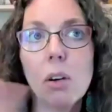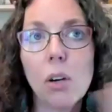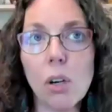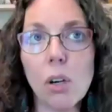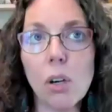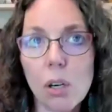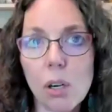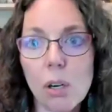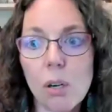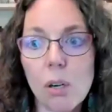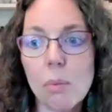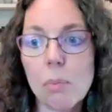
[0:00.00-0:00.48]

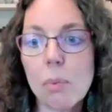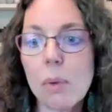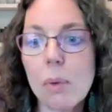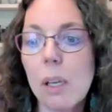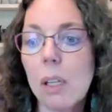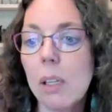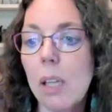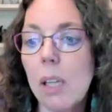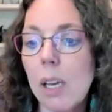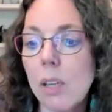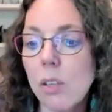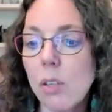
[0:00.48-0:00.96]
herb
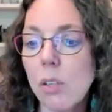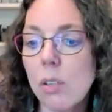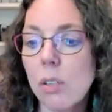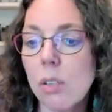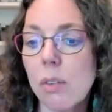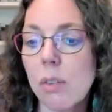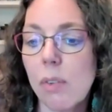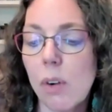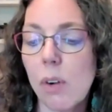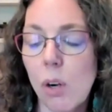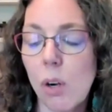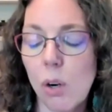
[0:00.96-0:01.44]
collections
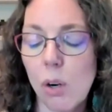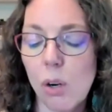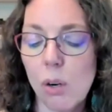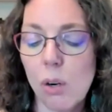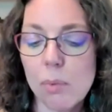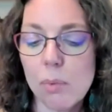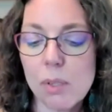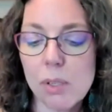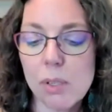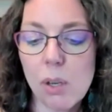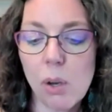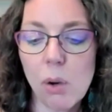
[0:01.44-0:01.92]
of
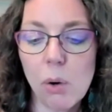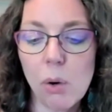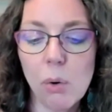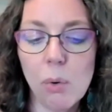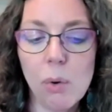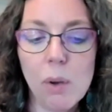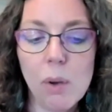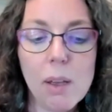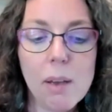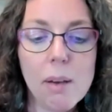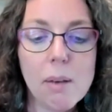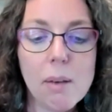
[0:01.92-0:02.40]
herbs.
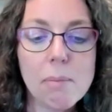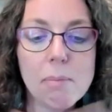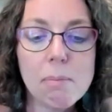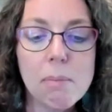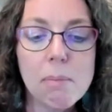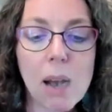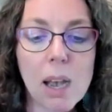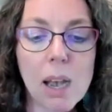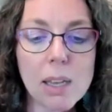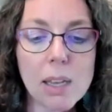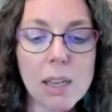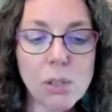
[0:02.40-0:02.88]
So
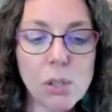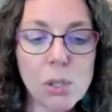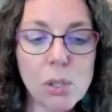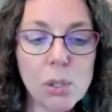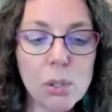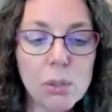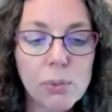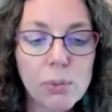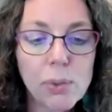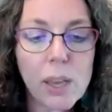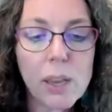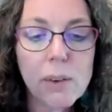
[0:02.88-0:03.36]
my
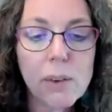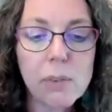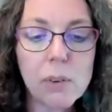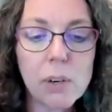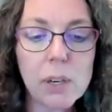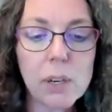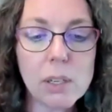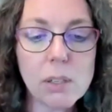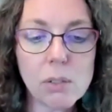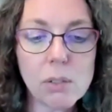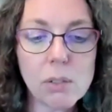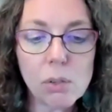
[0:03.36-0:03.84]
two
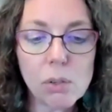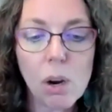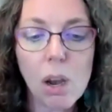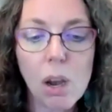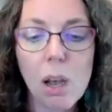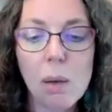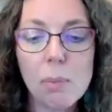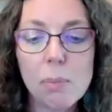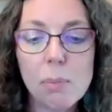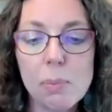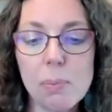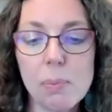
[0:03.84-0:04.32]
favorite
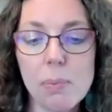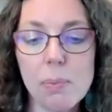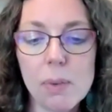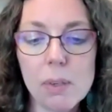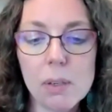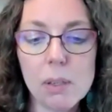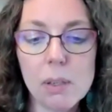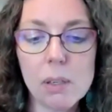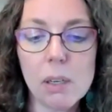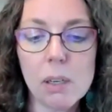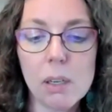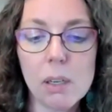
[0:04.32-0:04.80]
drop
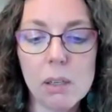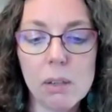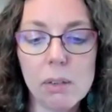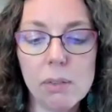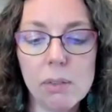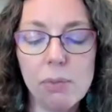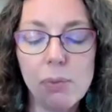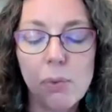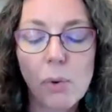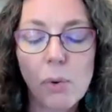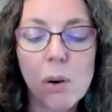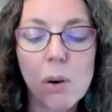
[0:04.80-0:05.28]

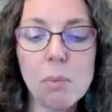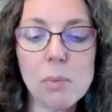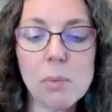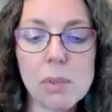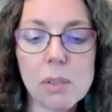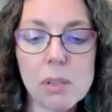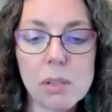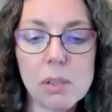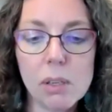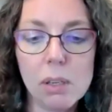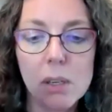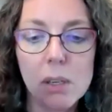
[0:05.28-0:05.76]

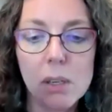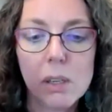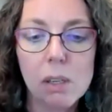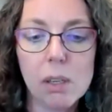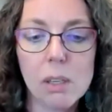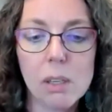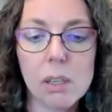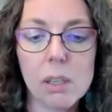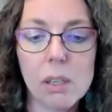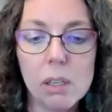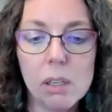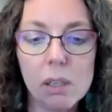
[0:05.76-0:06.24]
forms
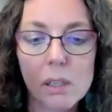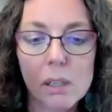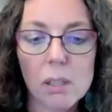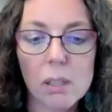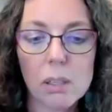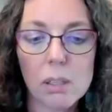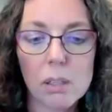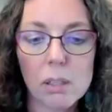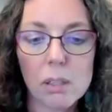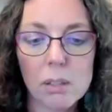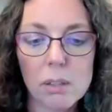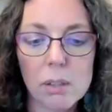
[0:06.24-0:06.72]

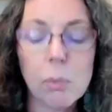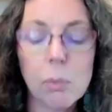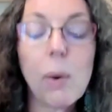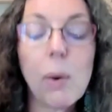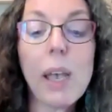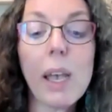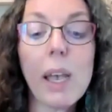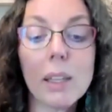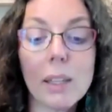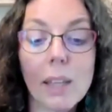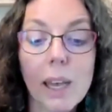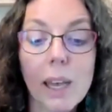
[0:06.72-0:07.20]
the
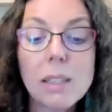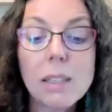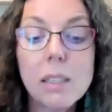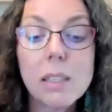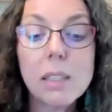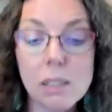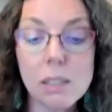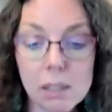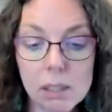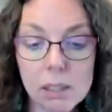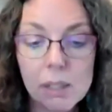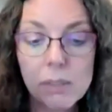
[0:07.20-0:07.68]
way I like
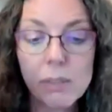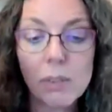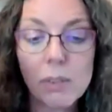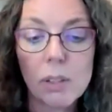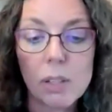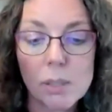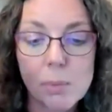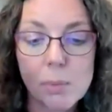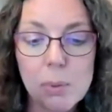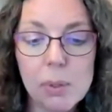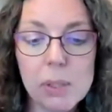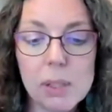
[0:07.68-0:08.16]
to deliver,
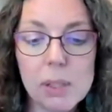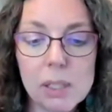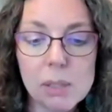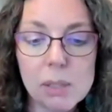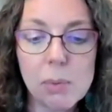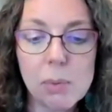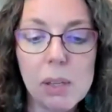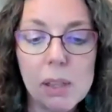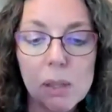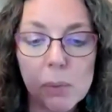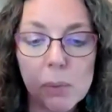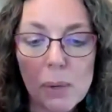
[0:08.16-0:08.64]
let's put it
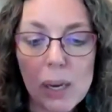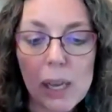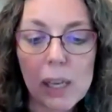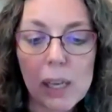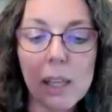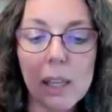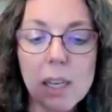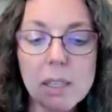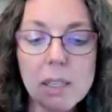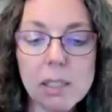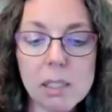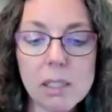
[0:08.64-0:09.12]
this way. The way I
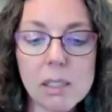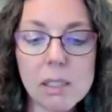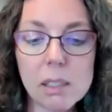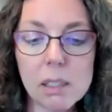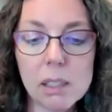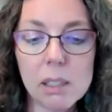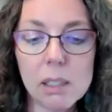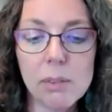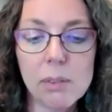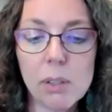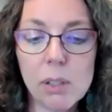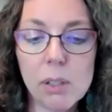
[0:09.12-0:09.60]
like to
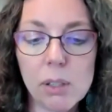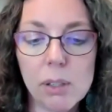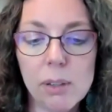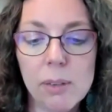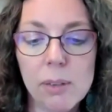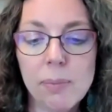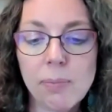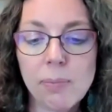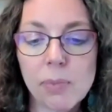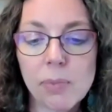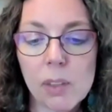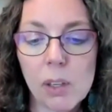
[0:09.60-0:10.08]

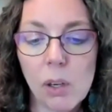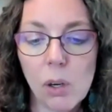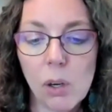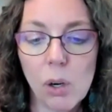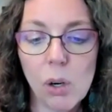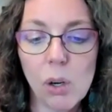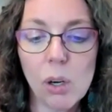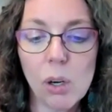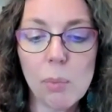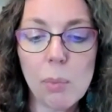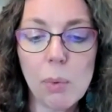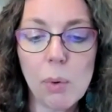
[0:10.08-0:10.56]
deliver
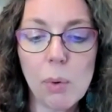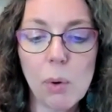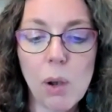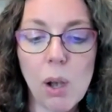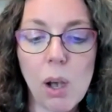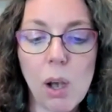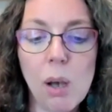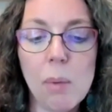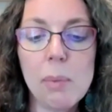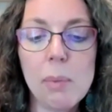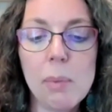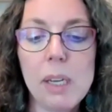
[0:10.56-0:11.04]
herbal
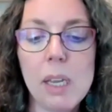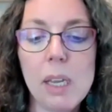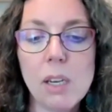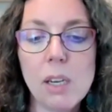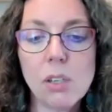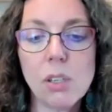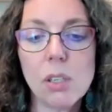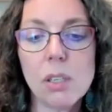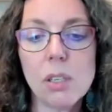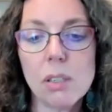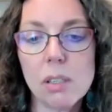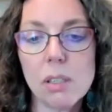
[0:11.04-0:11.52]

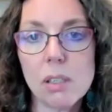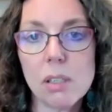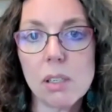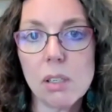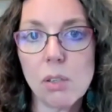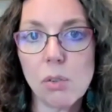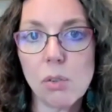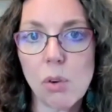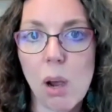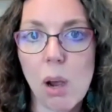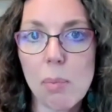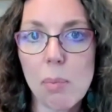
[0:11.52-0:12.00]
combinations is
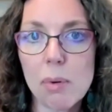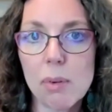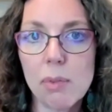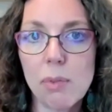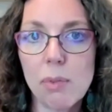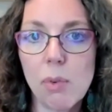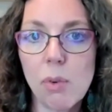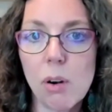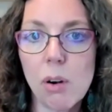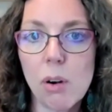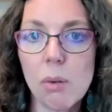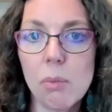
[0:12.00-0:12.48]
in dropper
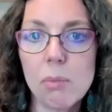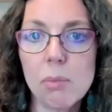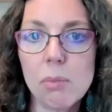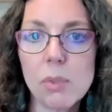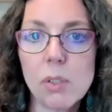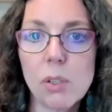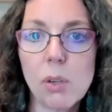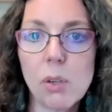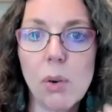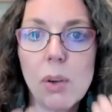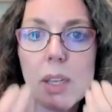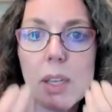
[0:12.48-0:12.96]
form.
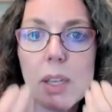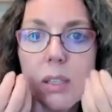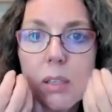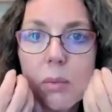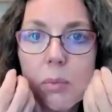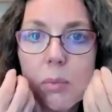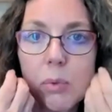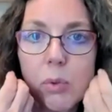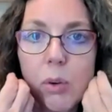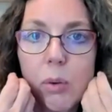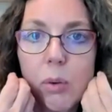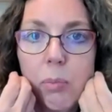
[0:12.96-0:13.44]
So it gets
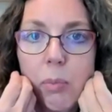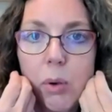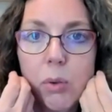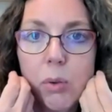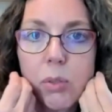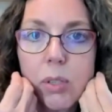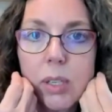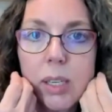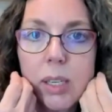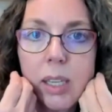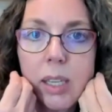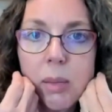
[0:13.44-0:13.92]
absorbed
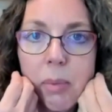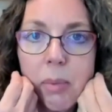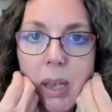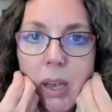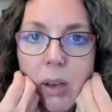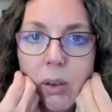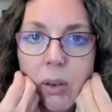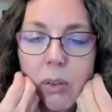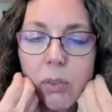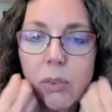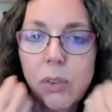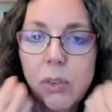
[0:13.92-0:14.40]
mostly in the
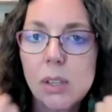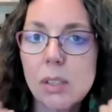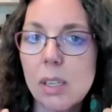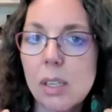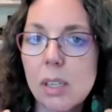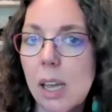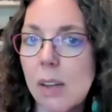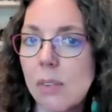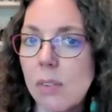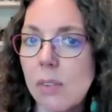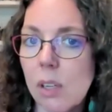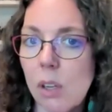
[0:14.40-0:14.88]
mouth,
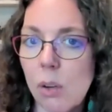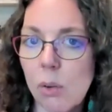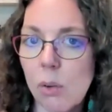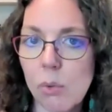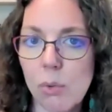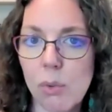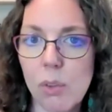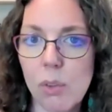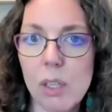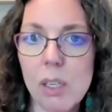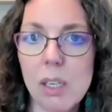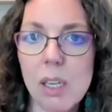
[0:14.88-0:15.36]
doesn't have to go
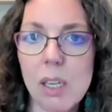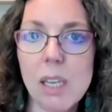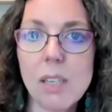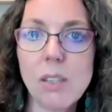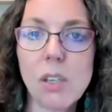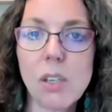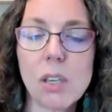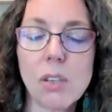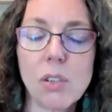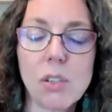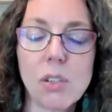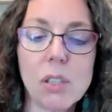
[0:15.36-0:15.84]
through the
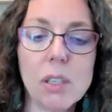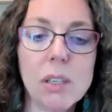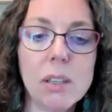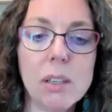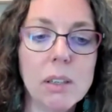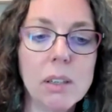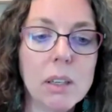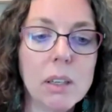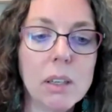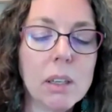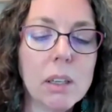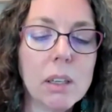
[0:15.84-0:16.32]

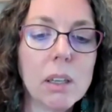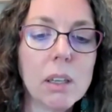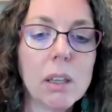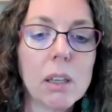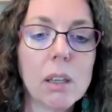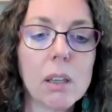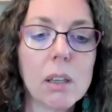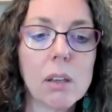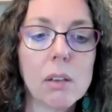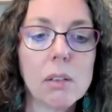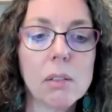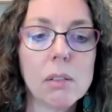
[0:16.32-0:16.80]
digestion.
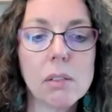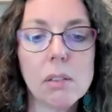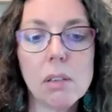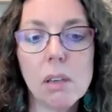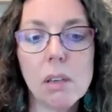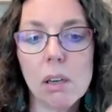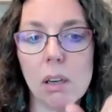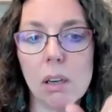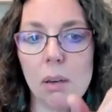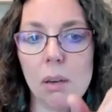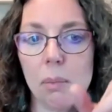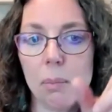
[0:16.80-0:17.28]

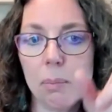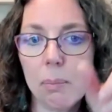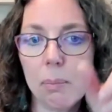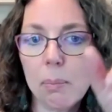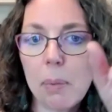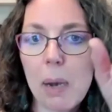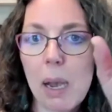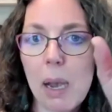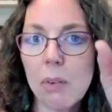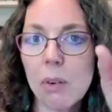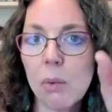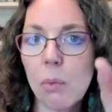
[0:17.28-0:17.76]

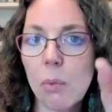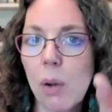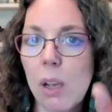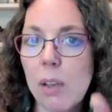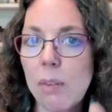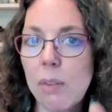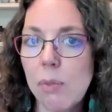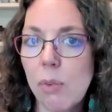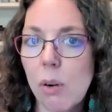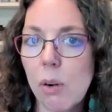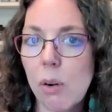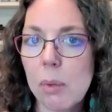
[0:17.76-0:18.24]
Byron
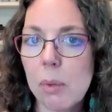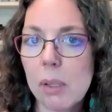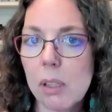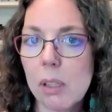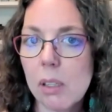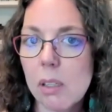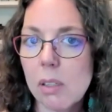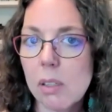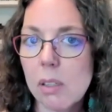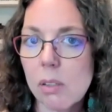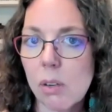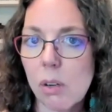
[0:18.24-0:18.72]
White
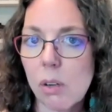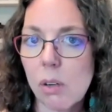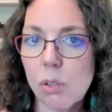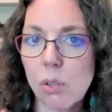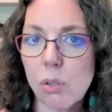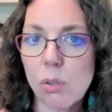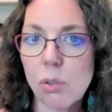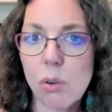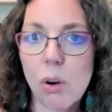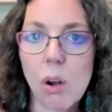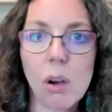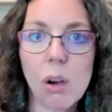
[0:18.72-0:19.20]
formulas are
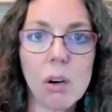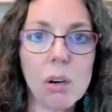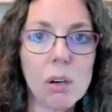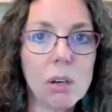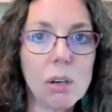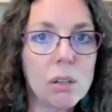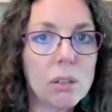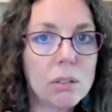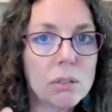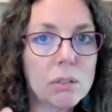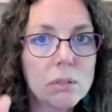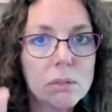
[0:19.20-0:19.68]

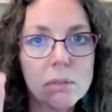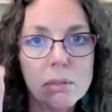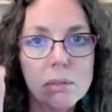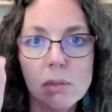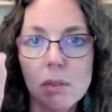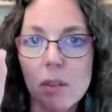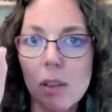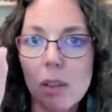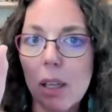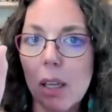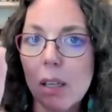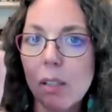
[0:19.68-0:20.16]
stronger
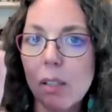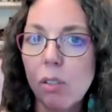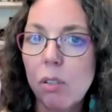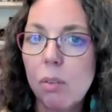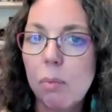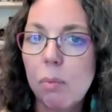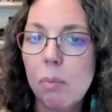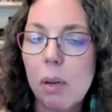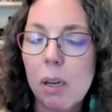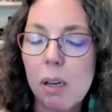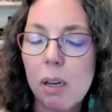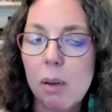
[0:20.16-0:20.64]

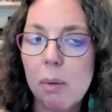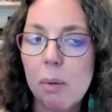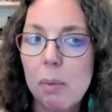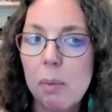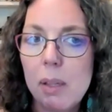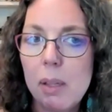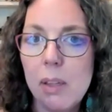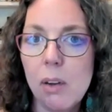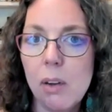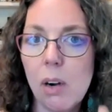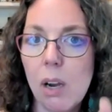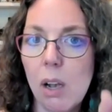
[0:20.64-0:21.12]
and
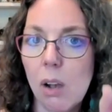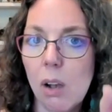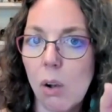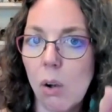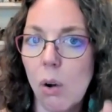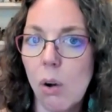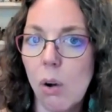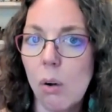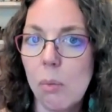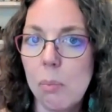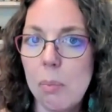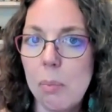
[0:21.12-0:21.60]
they're
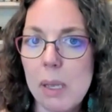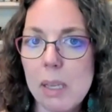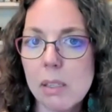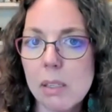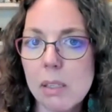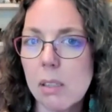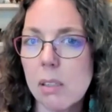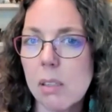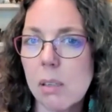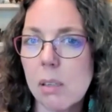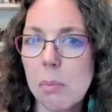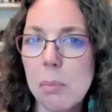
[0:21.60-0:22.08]
alcohol
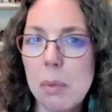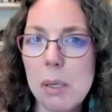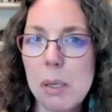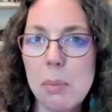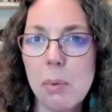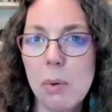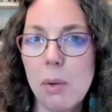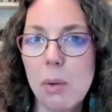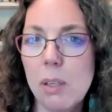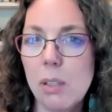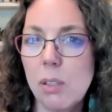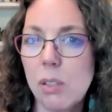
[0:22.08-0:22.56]
based. And some
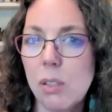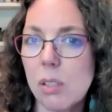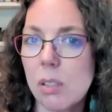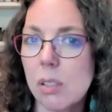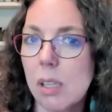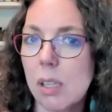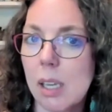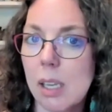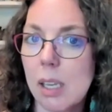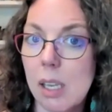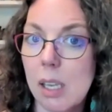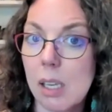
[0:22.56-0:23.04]
people, it's
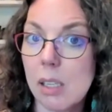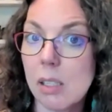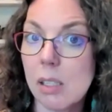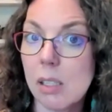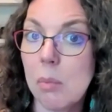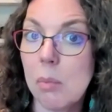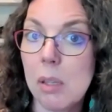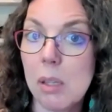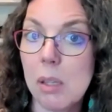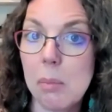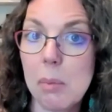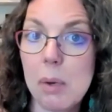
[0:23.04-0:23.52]
just like kicks
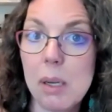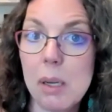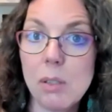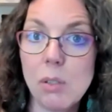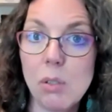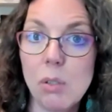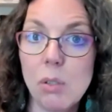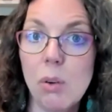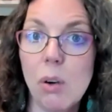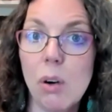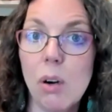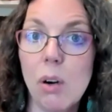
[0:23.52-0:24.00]
them in the butt
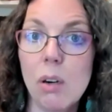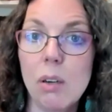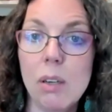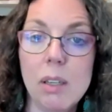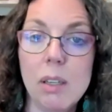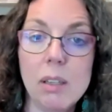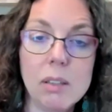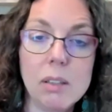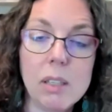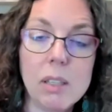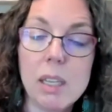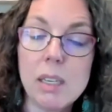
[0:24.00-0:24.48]
too hard
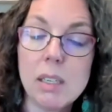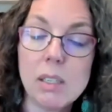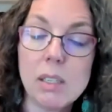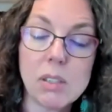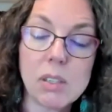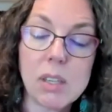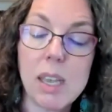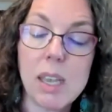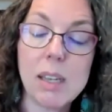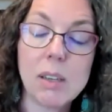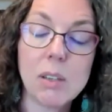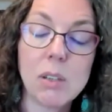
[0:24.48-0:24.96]
and they
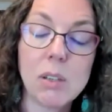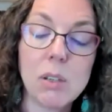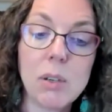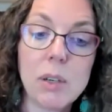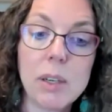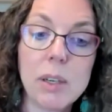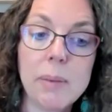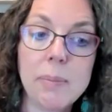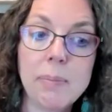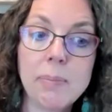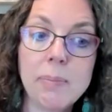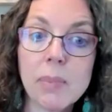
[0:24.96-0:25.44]
just can't do
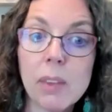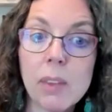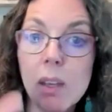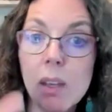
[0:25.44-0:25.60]
it.